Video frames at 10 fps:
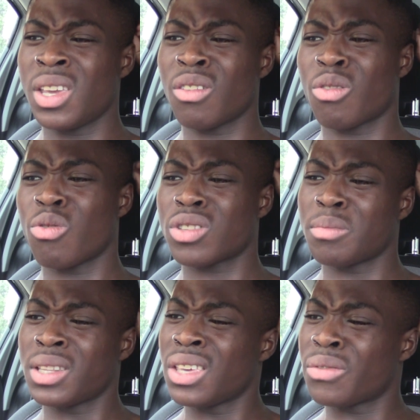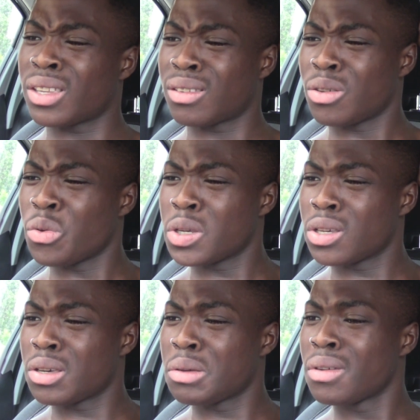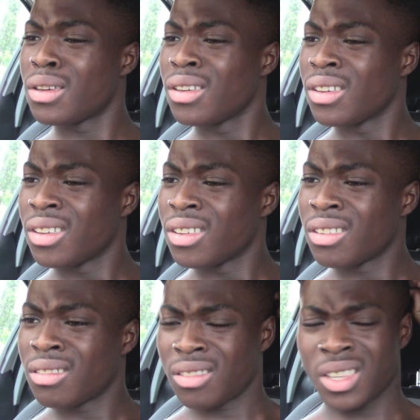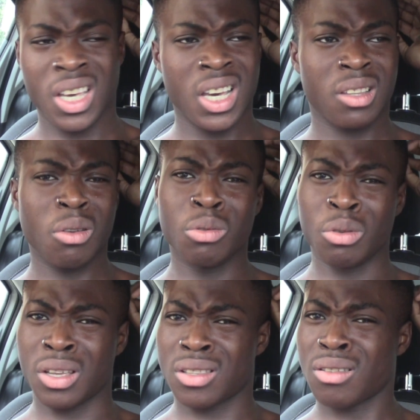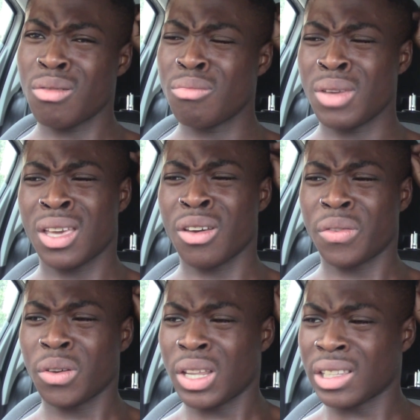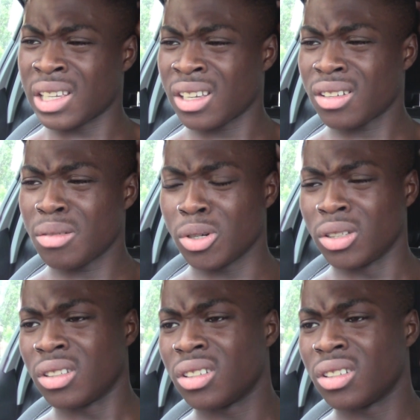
Of course I'm leaving. Who are you? Nah, don't do that. Don't make her feel like that. Come on.